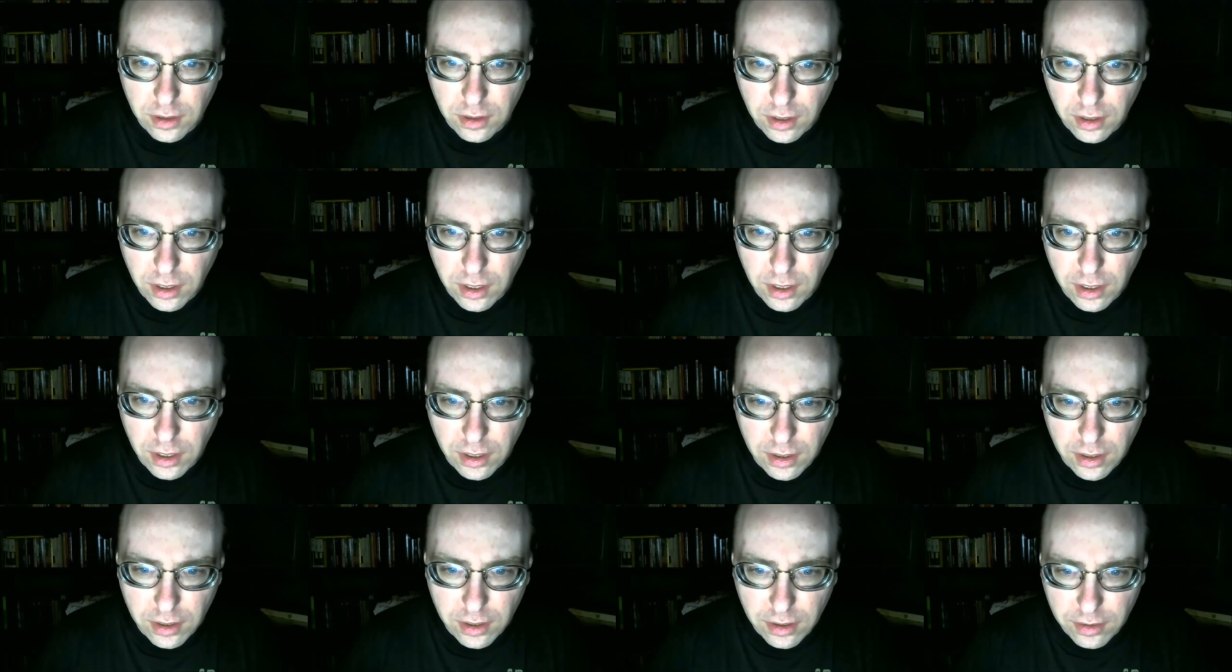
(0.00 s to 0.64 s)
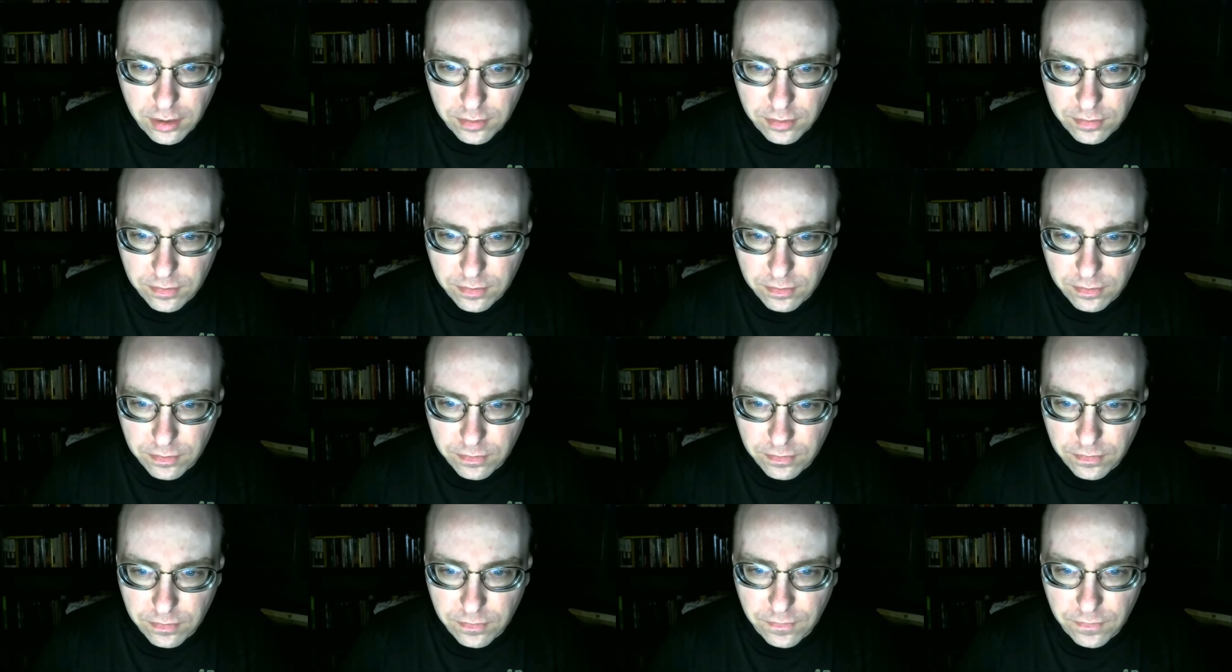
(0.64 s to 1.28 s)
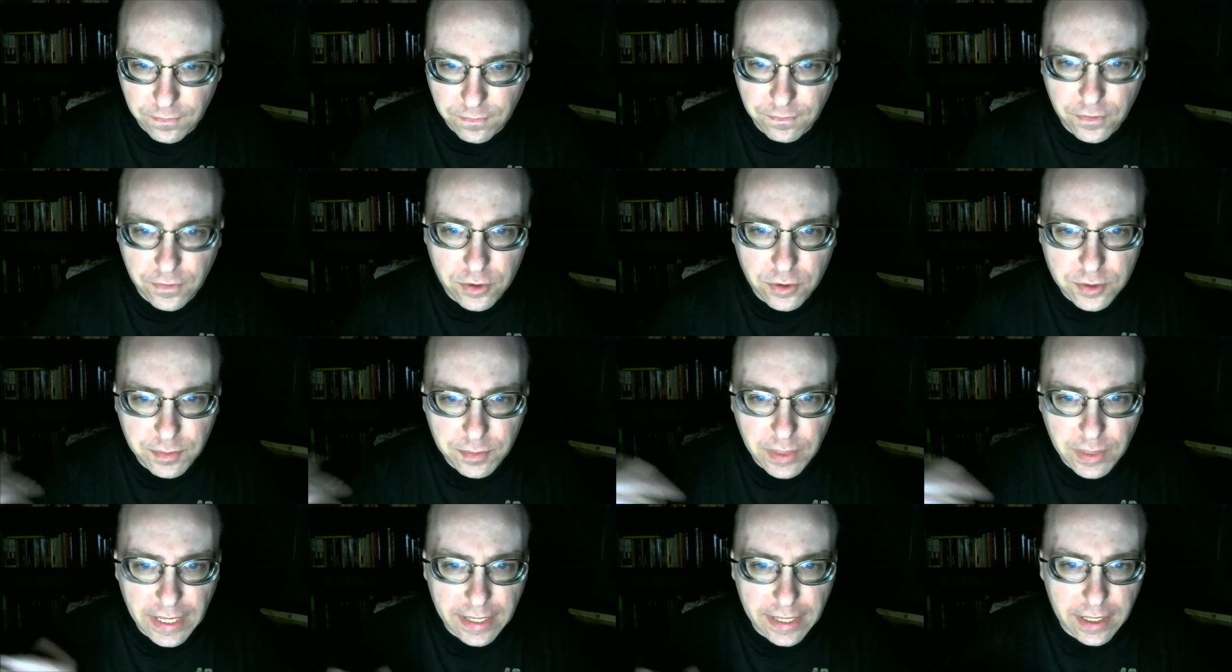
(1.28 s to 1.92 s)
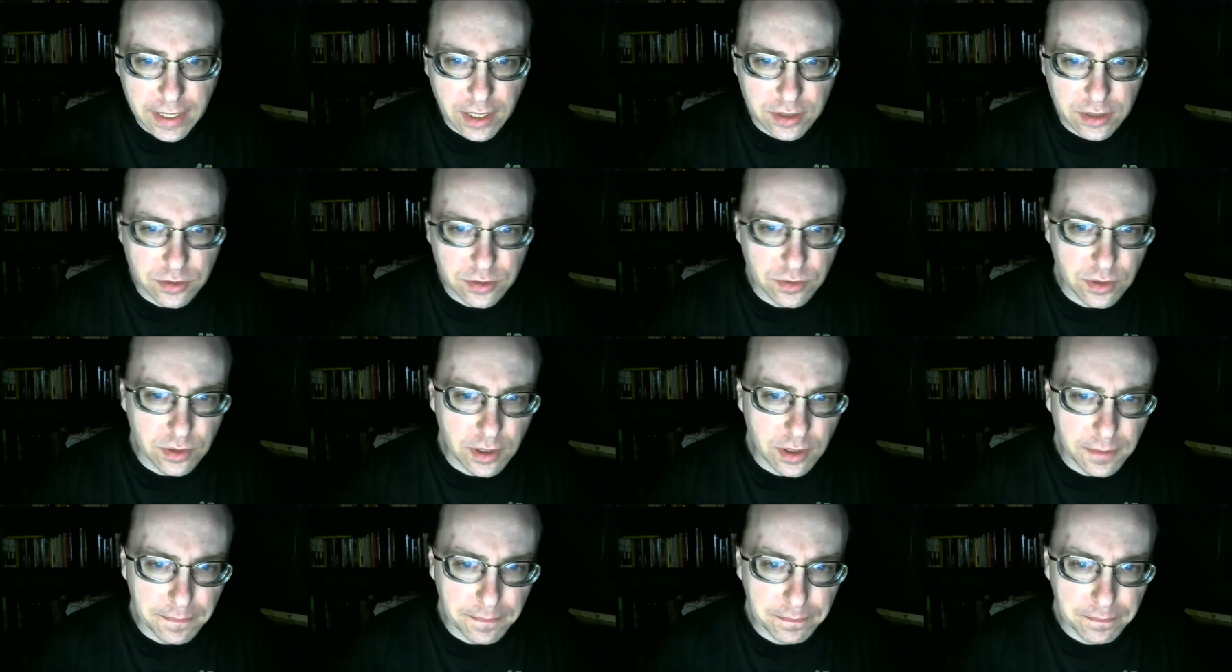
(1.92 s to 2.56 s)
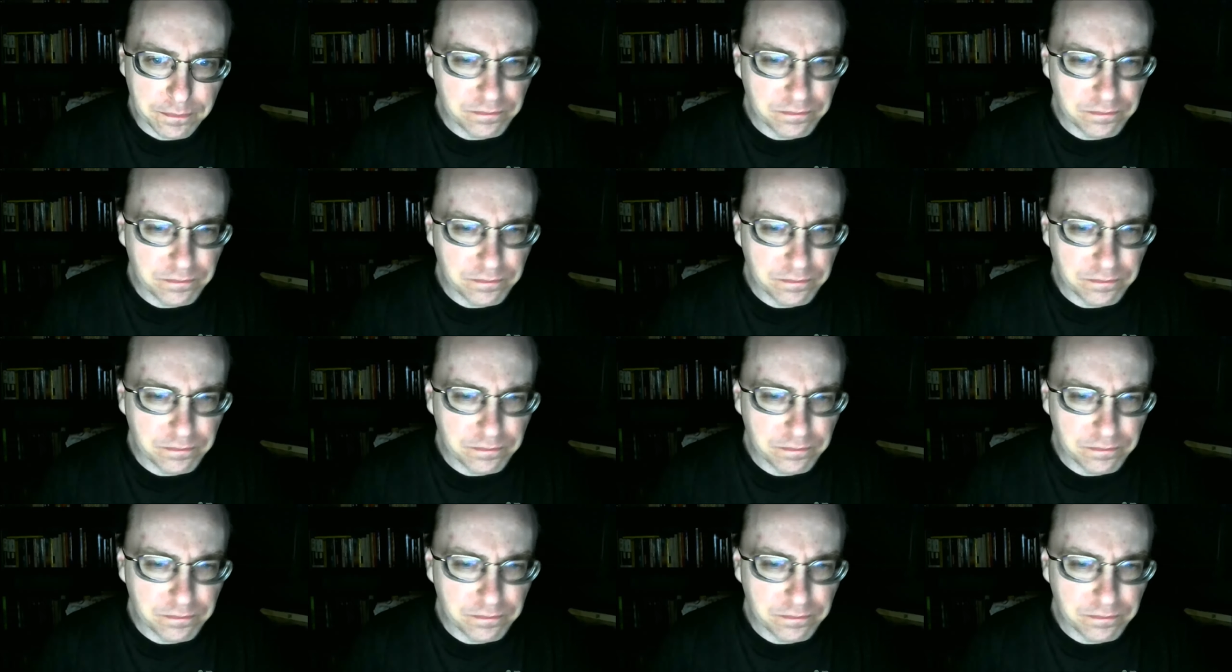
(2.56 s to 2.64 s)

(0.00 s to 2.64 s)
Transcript: Uh, first black astronaut.